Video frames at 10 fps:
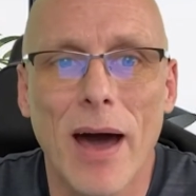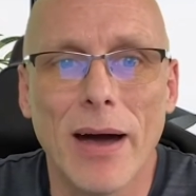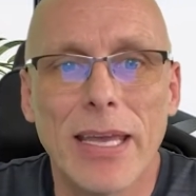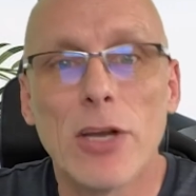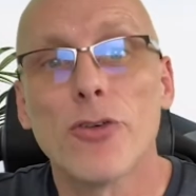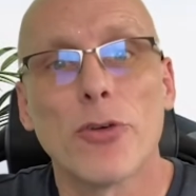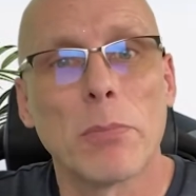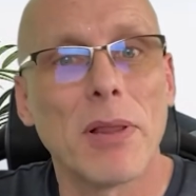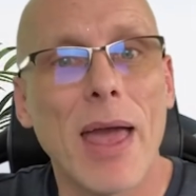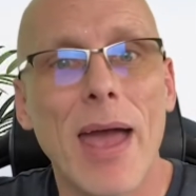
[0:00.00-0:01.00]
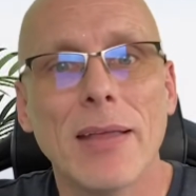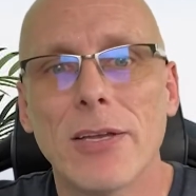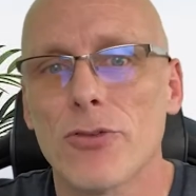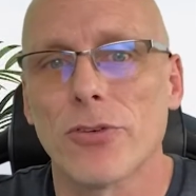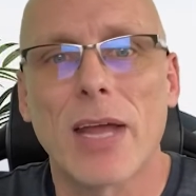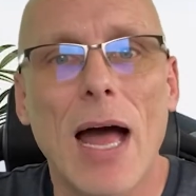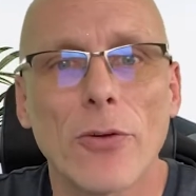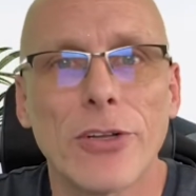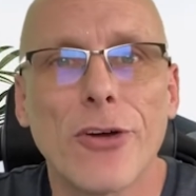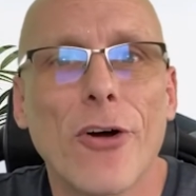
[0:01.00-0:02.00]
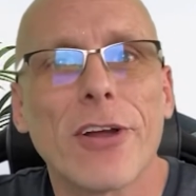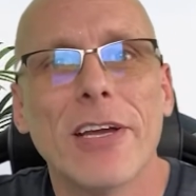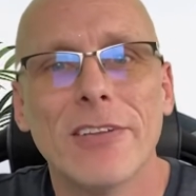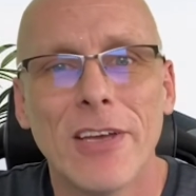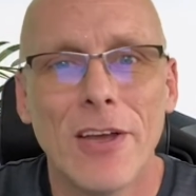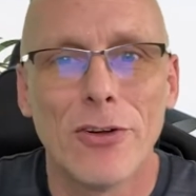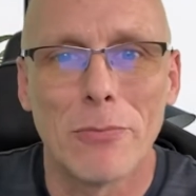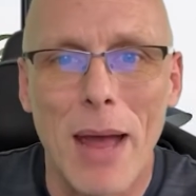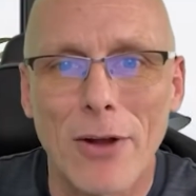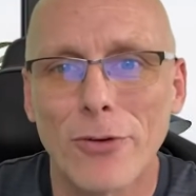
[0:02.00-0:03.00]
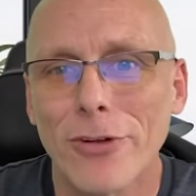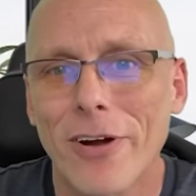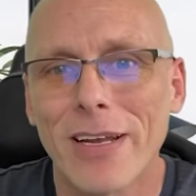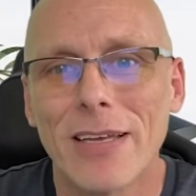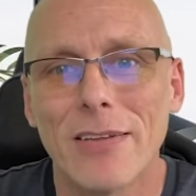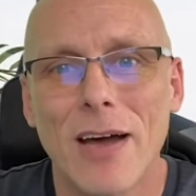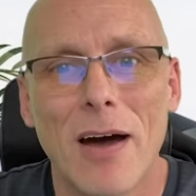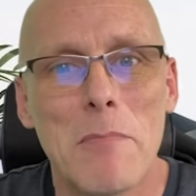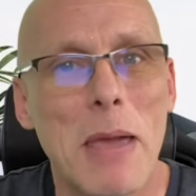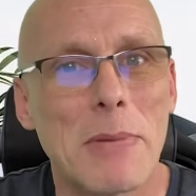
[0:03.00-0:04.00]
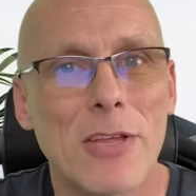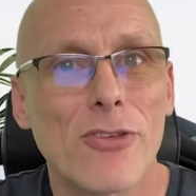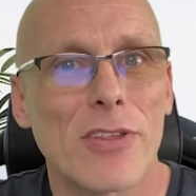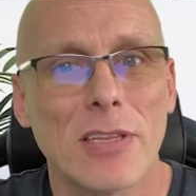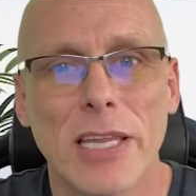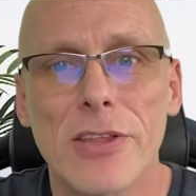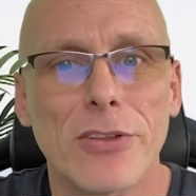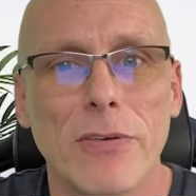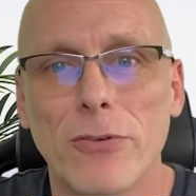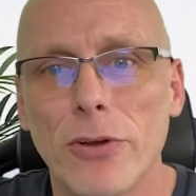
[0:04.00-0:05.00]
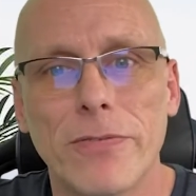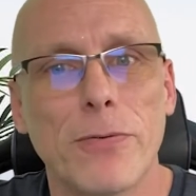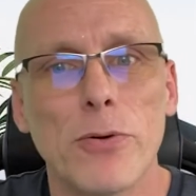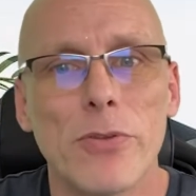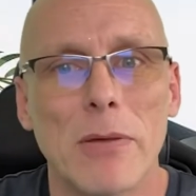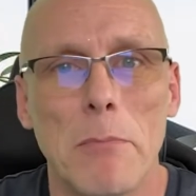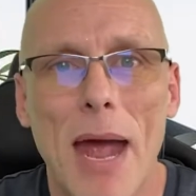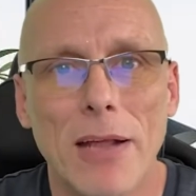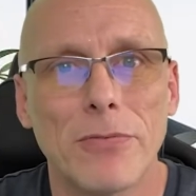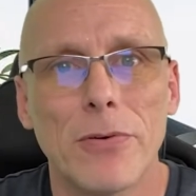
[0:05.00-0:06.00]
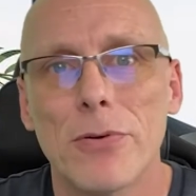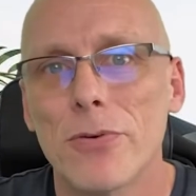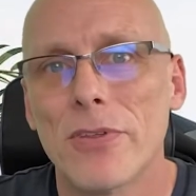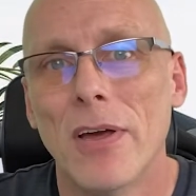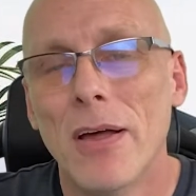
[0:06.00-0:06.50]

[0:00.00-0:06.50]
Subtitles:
Here's your plan, here's your calorie target, your macro target. Maybe it's just a list of good foods and bad foods.